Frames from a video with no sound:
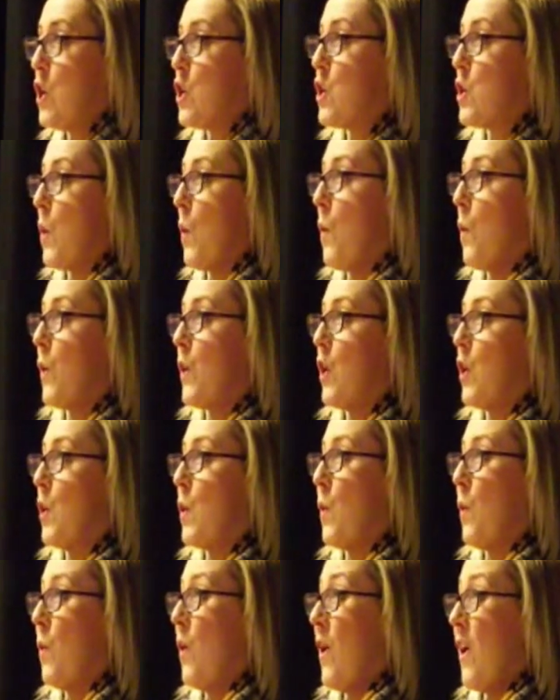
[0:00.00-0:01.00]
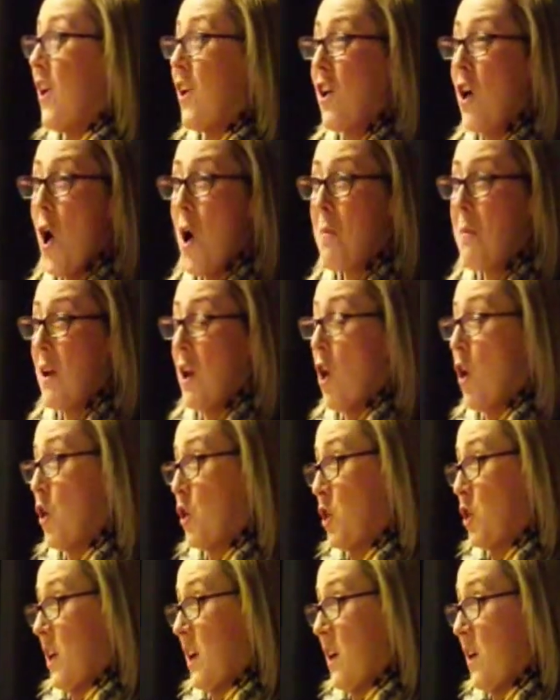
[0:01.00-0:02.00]
So, you know, common
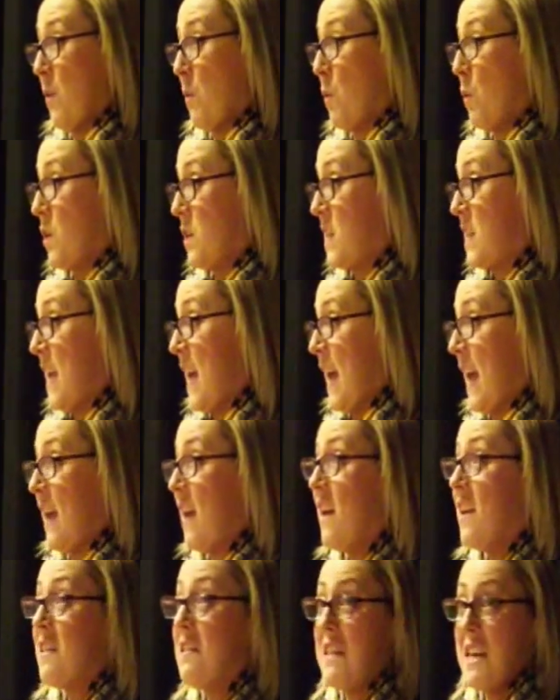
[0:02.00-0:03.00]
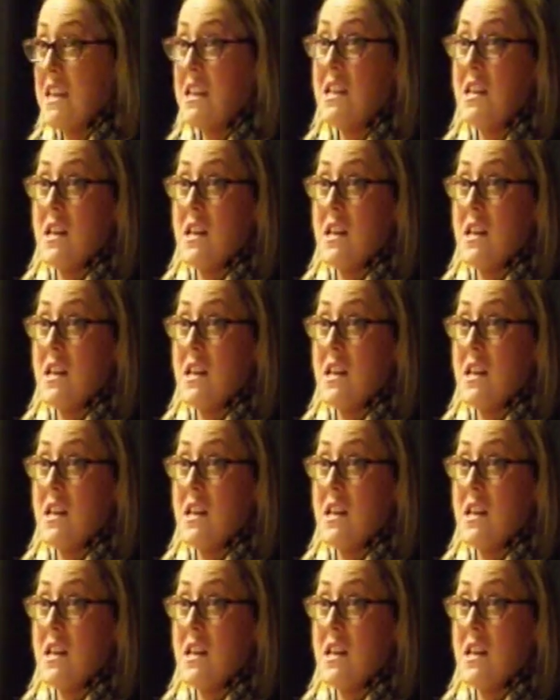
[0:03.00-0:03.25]
logic would say this